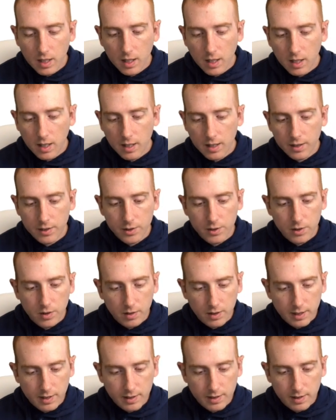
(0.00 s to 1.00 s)
Uh,
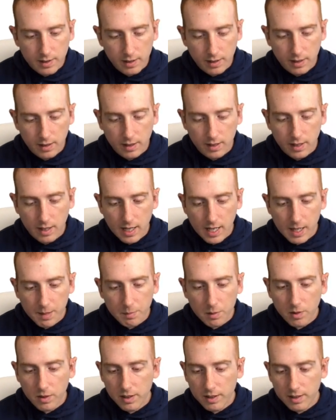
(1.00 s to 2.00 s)
so let's see,
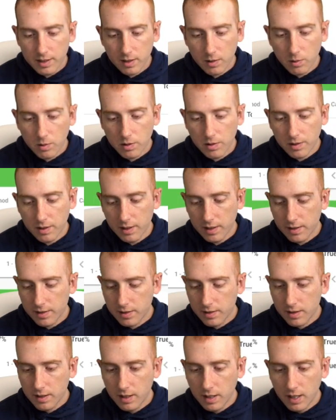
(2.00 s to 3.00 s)
I'm going to order
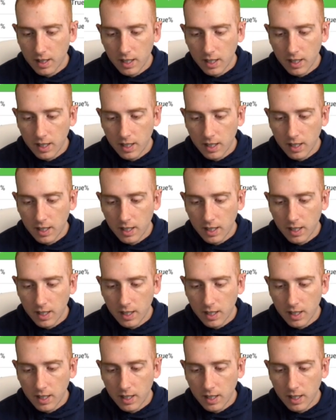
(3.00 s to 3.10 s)
this.